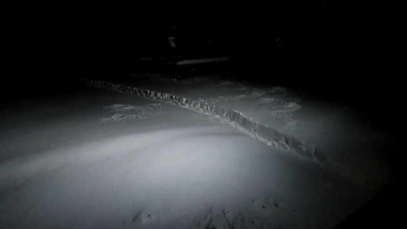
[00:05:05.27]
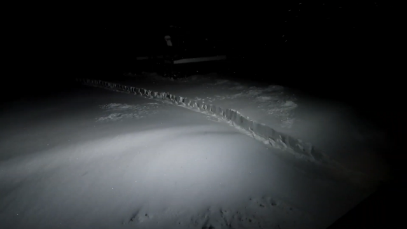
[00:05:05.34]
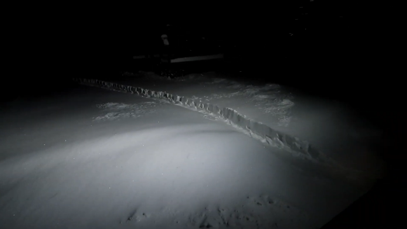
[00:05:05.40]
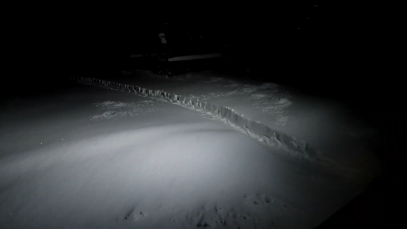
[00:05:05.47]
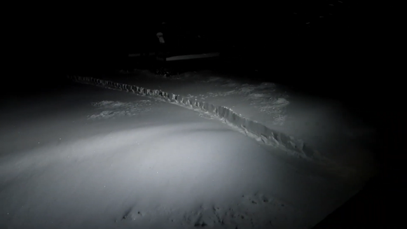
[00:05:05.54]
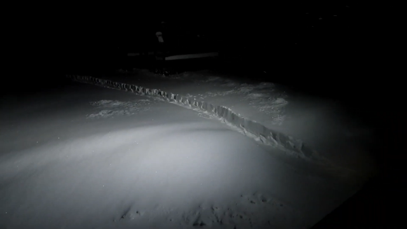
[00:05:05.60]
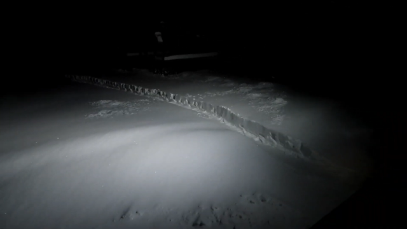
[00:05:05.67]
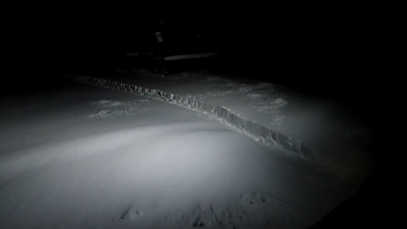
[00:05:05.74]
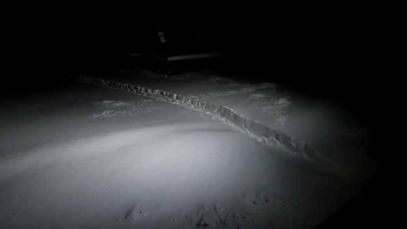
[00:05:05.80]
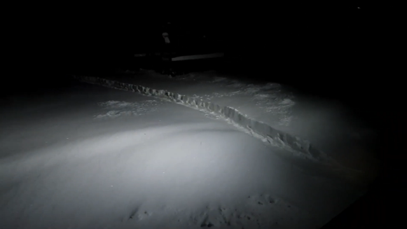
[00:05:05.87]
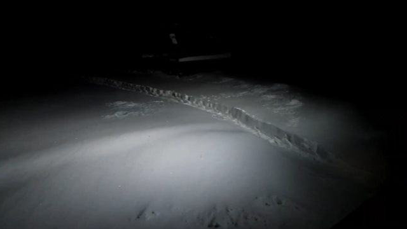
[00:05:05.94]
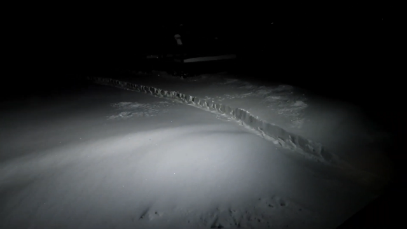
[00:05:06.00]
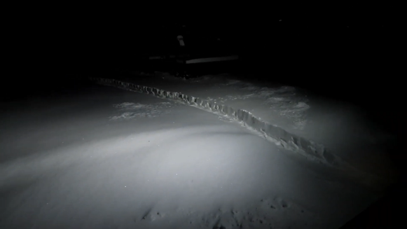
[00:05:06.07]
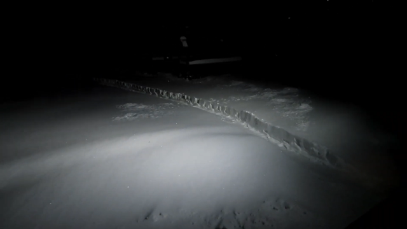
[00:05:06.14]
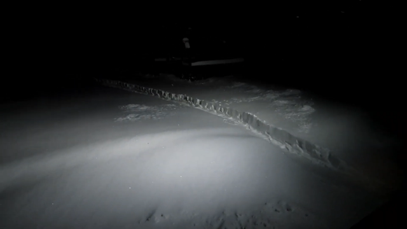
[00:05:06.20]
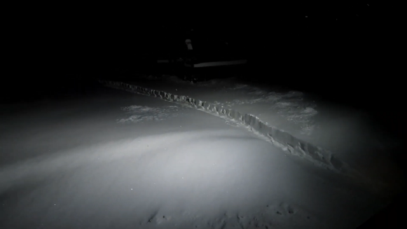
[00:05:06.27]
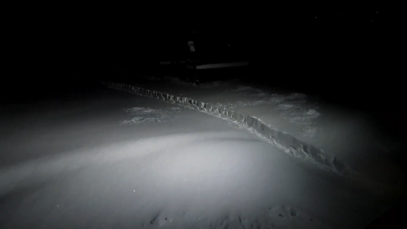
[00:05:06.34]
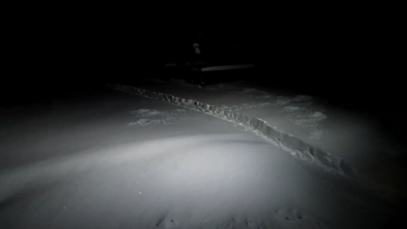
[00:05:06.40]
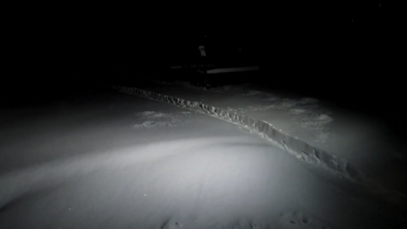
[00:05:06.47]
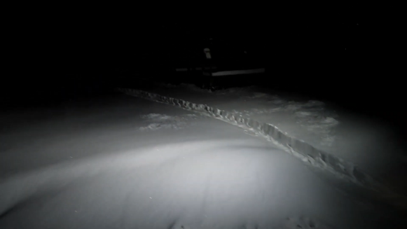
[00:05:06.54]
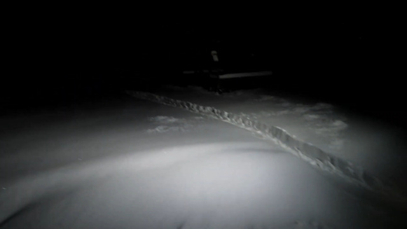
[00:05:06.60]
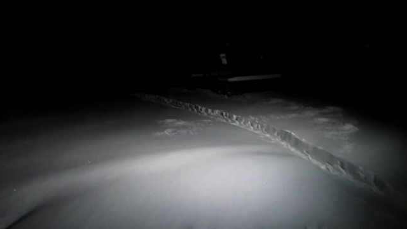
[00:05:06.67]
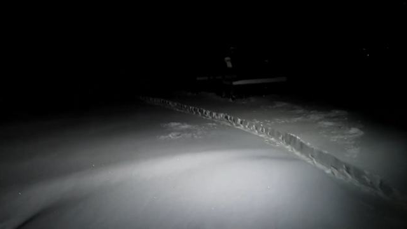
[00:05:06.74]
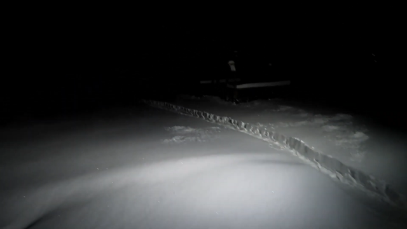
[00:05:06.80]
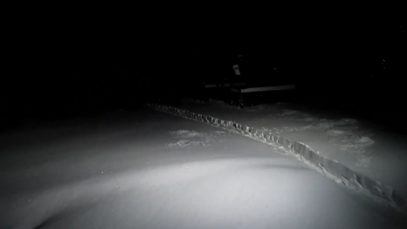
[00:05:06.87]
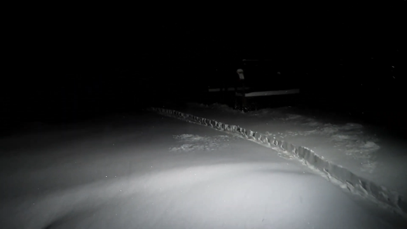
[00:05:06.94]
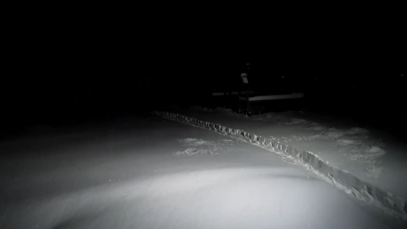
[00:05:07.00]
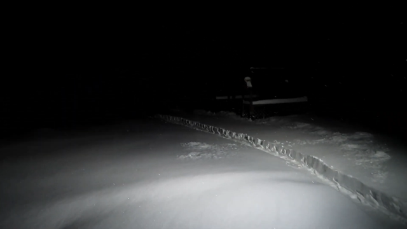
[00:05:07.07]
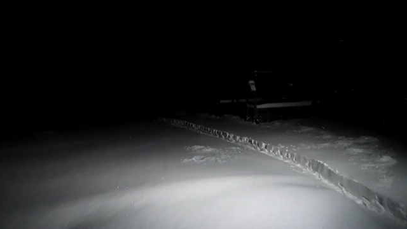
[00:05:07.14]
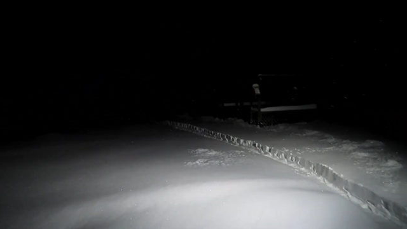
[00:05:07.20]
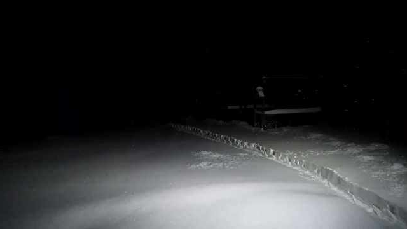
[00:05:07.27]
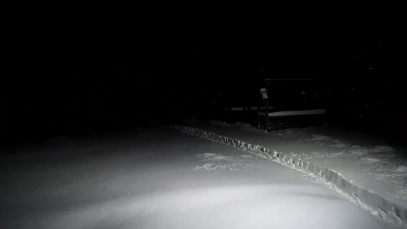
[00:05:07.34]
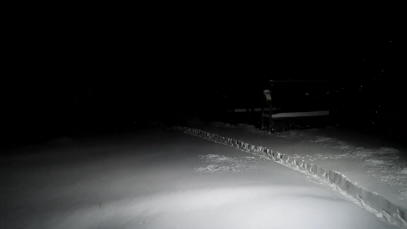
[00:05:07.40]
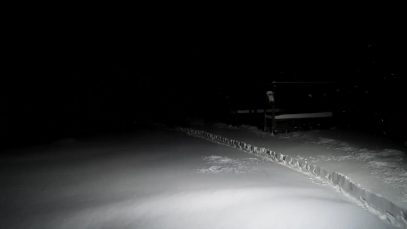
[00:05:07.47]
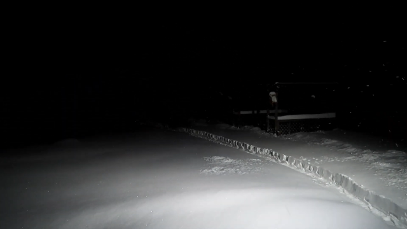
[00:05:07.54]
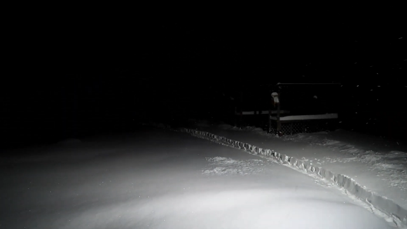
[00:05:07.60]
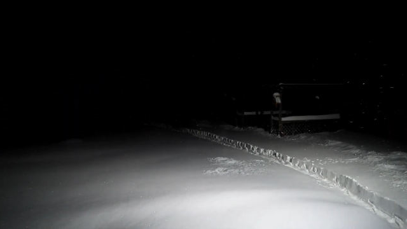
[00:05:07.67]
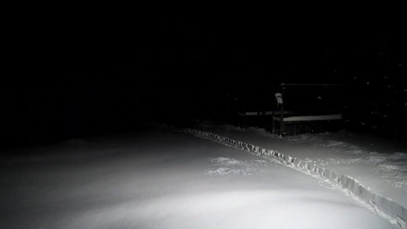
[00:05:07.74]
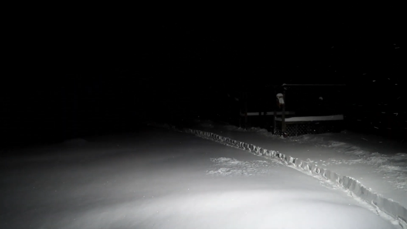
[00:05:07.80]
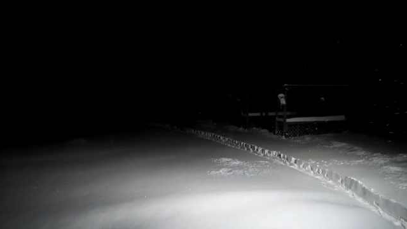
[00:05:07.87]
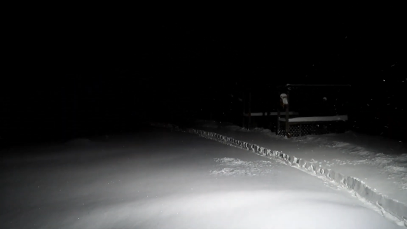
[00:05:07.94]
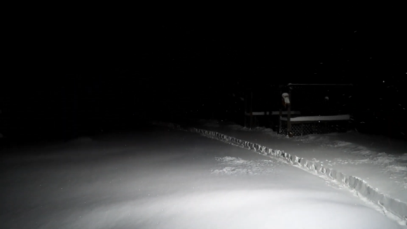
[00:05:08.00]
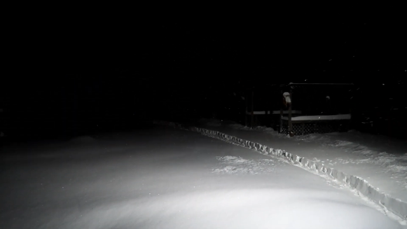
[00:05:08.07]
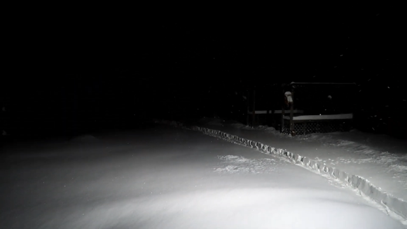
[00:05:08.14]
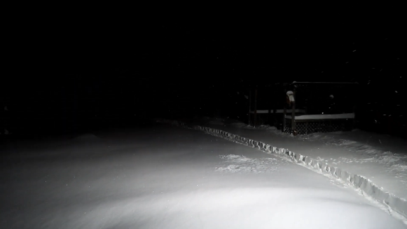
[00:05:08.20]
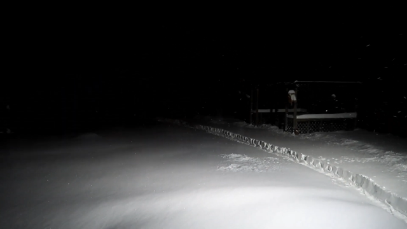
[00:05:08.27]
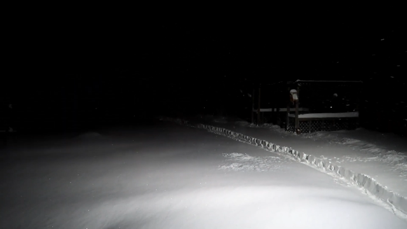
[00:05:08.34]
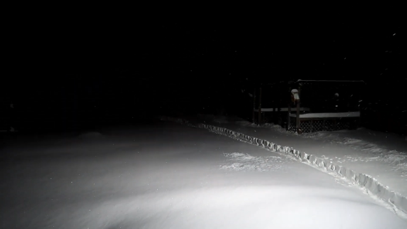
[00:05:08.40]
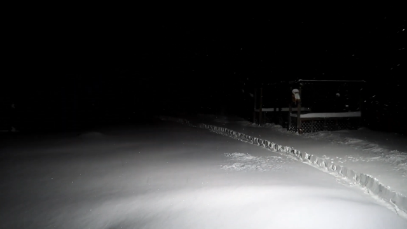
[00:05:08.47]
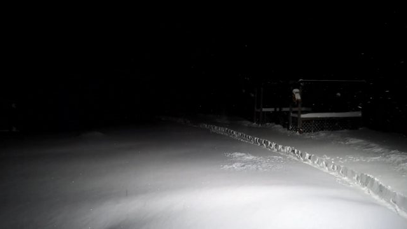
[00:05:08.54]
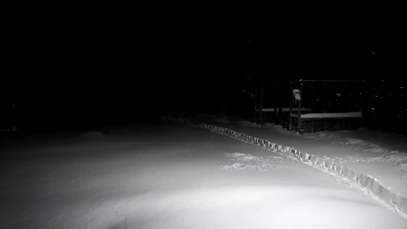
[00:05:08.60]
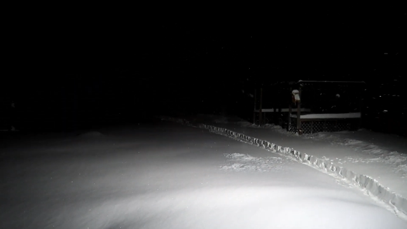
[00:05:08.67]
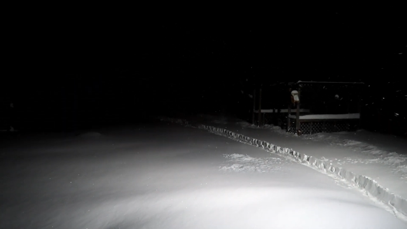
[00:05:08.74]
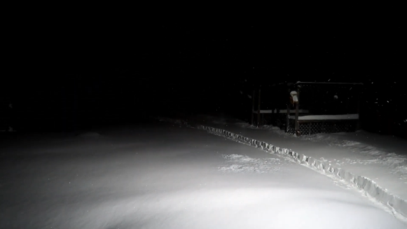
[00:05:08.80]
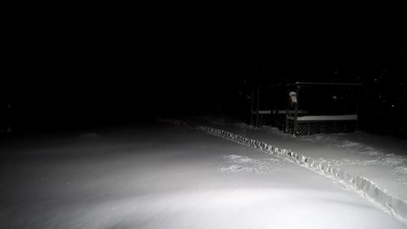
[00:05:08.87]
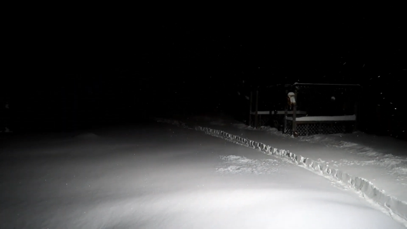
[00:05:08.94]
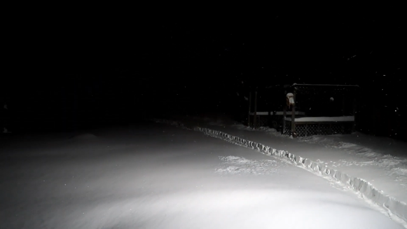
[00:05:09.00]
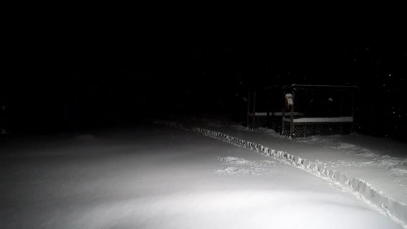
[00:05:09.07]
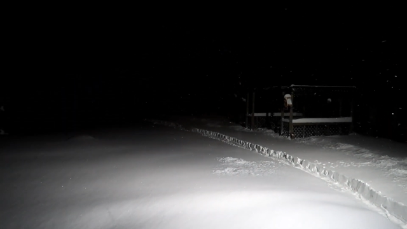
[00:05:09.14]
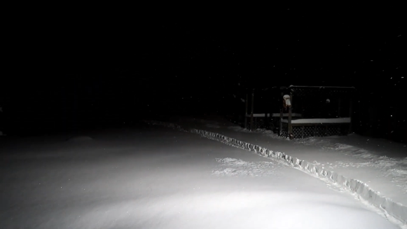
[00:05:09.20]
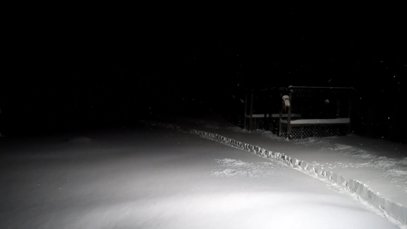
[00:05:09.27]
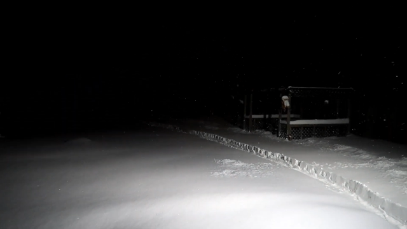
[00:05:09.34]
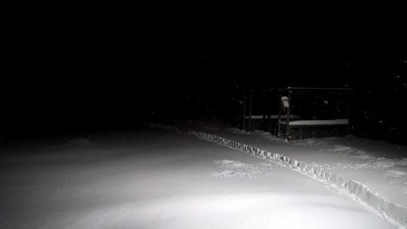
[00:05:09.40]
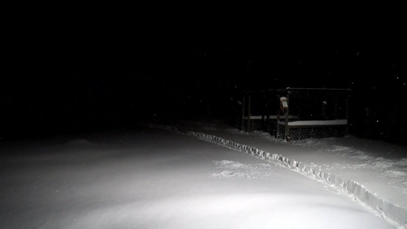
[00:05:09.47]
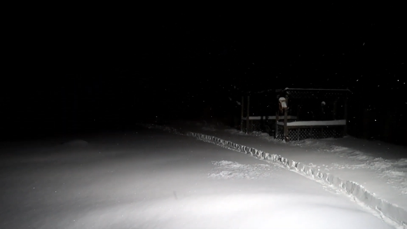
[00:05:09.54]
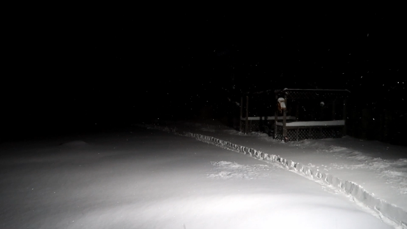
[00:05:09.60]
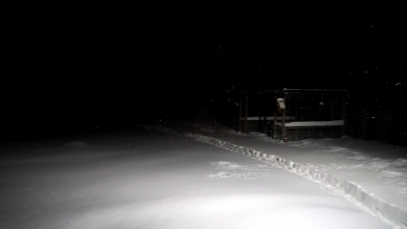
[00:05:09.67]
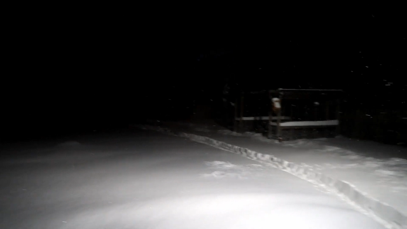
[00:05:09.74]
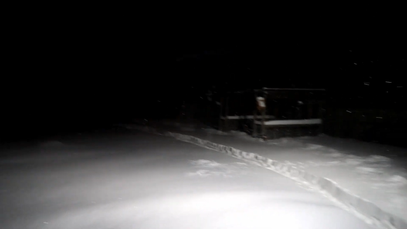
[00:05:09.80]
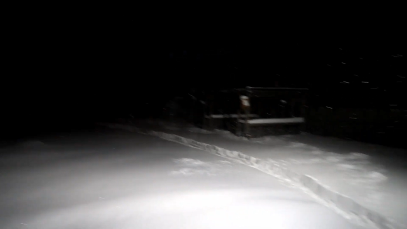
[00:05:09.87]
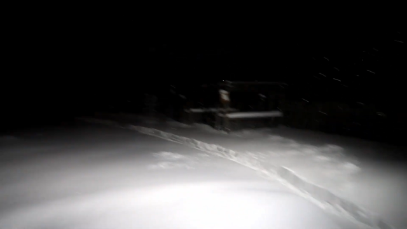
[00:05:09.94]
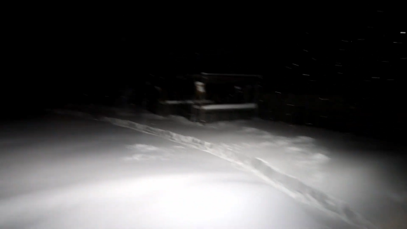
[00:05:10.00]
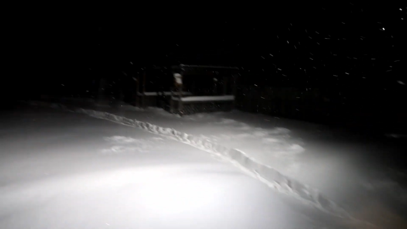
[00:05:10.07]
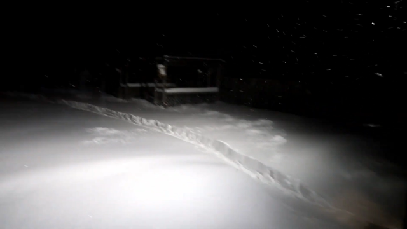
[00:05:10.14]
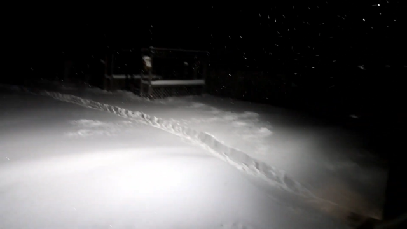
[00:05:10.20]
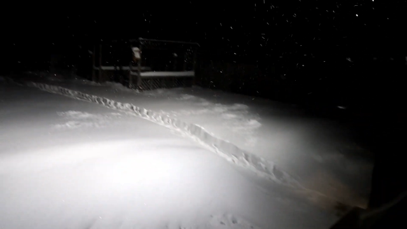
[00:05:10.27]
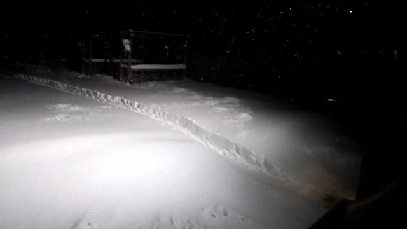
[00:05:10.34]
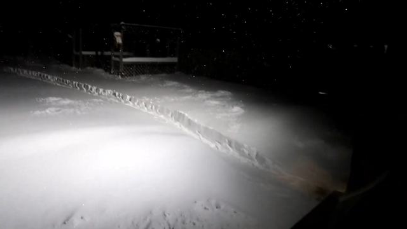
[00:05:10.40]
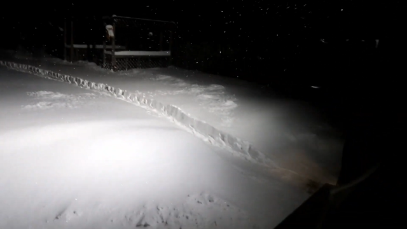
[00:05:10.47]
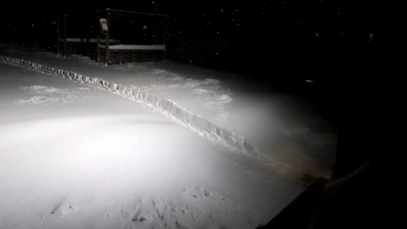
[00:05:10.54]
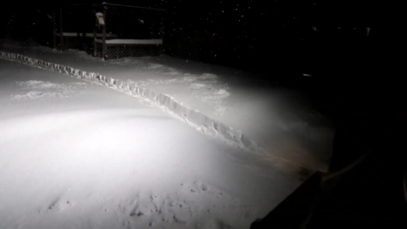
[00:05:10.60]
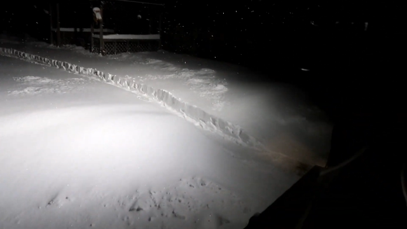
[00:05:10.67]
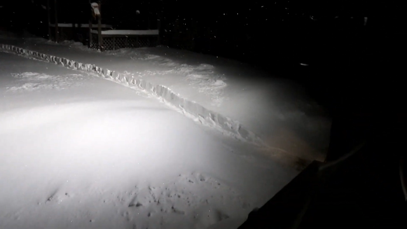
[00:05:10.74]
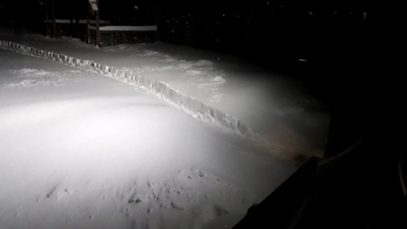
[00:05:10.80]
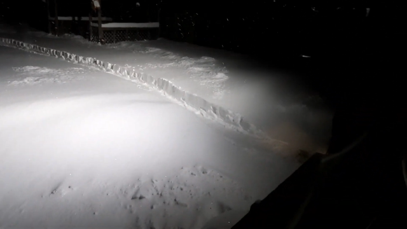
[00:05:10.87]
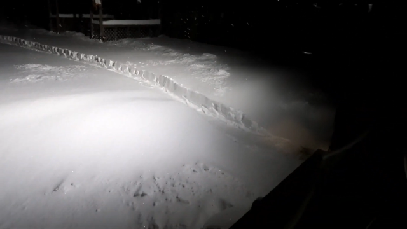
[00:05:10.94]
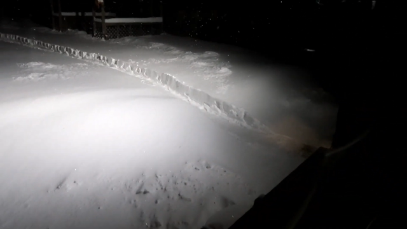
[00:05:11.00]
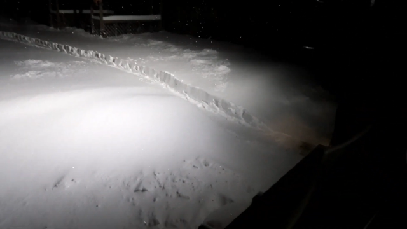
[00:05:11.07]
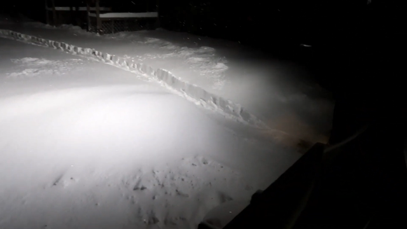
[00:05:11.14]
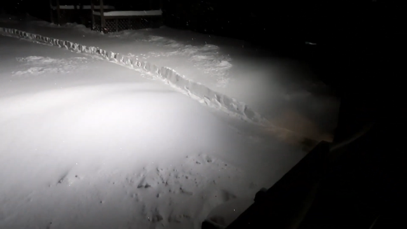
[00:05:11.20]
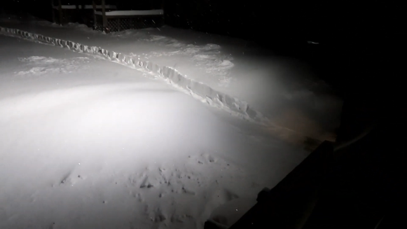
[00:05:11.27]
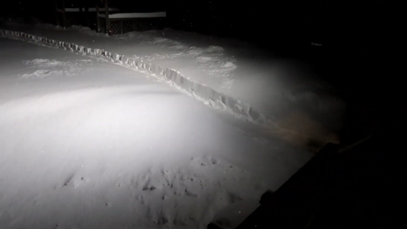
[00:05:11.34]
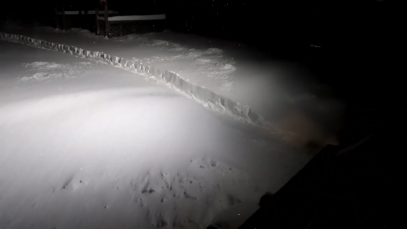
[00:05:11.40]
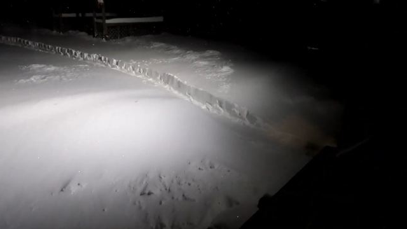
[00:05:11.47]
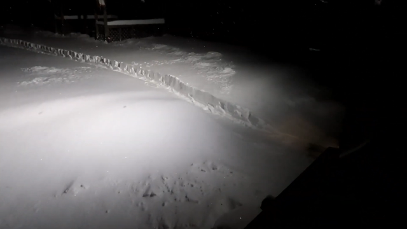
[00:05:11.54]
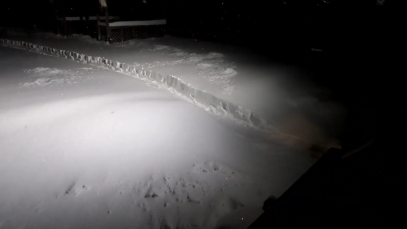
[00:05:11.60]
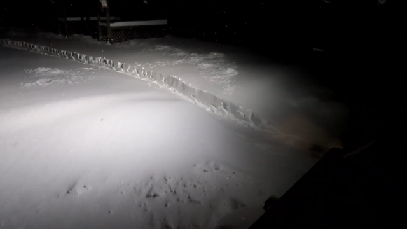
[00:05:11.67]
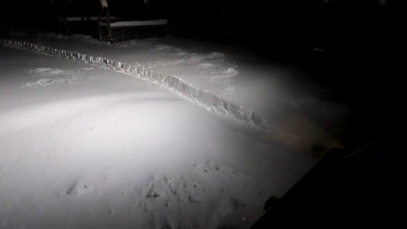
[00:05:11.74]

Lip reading: (no speaker visible)